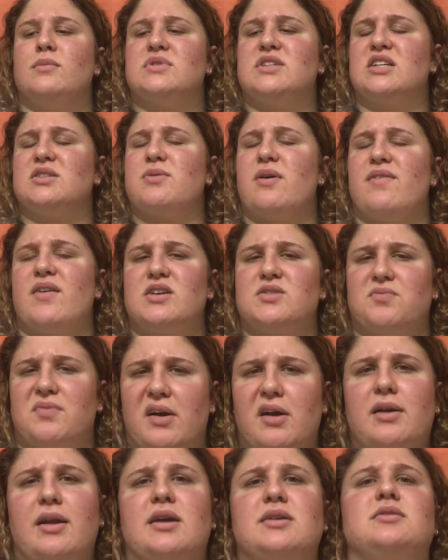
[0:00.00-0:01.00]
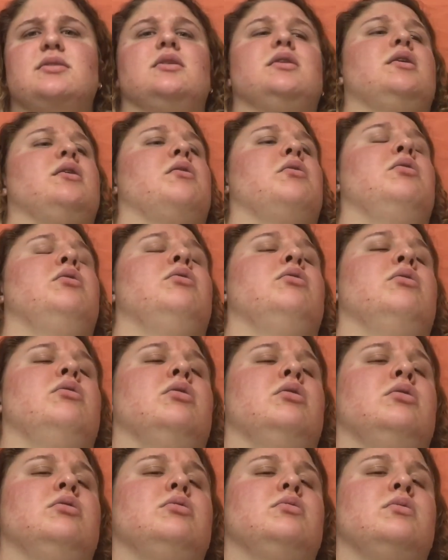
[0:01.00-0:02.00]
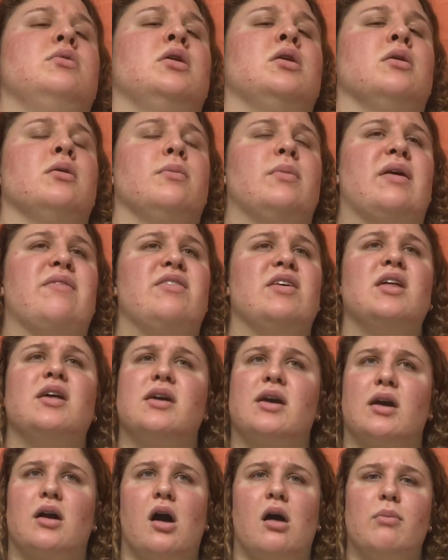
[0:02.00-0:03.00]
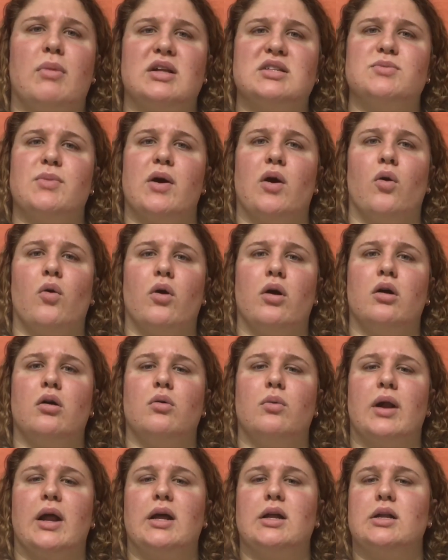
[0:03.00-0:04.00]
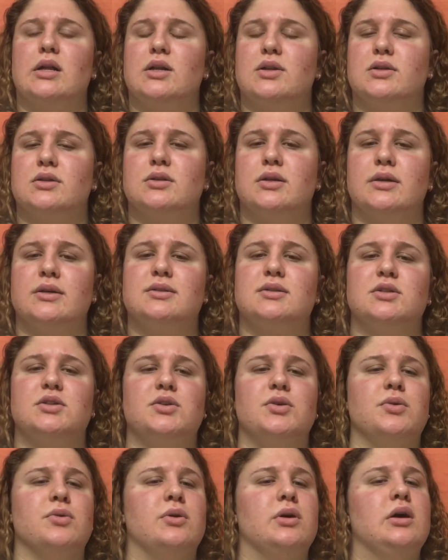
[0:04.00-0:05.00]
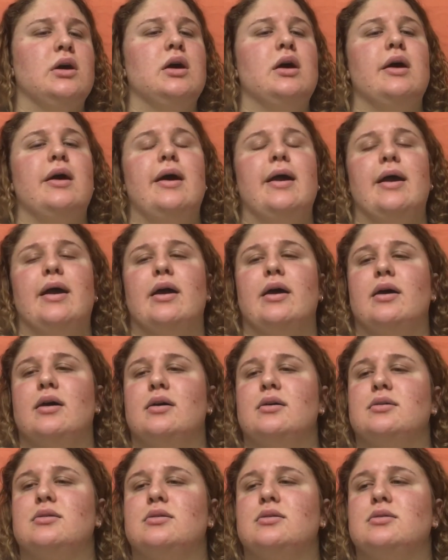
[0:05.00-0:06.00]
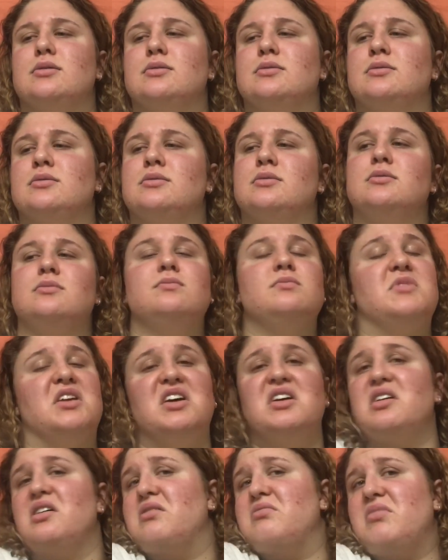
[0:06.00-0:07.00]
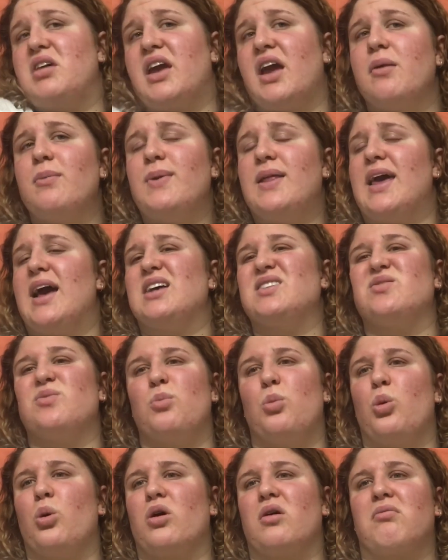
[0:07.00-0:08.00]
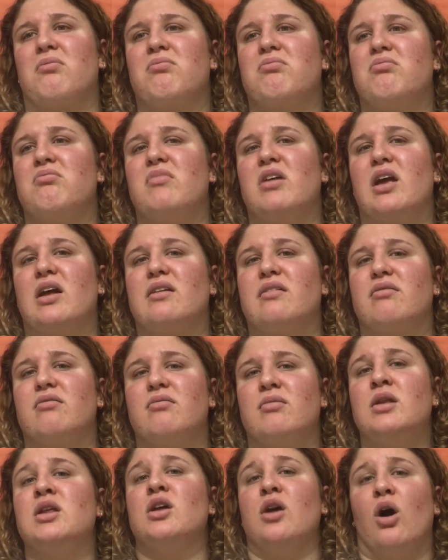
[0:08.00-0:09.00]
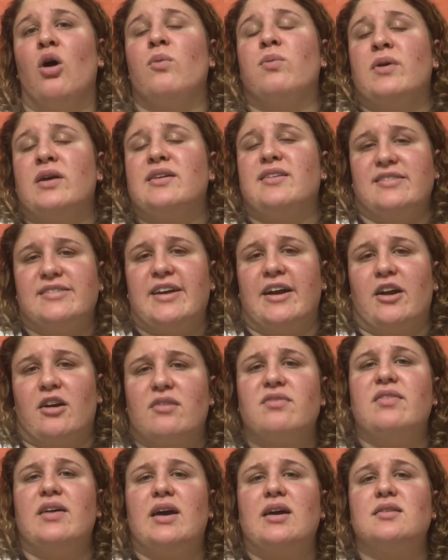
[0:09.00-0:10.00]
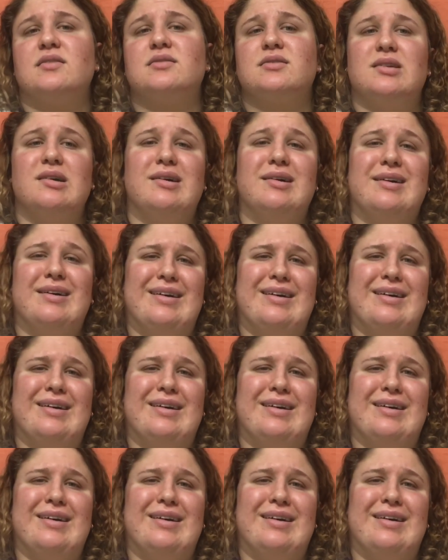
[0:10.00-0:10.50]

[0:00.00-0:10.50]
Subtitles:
sets my face very nicely. I feel like it combats my oil when I need it to do. And yeah, you can't really ask for more. You hope it does hit your face.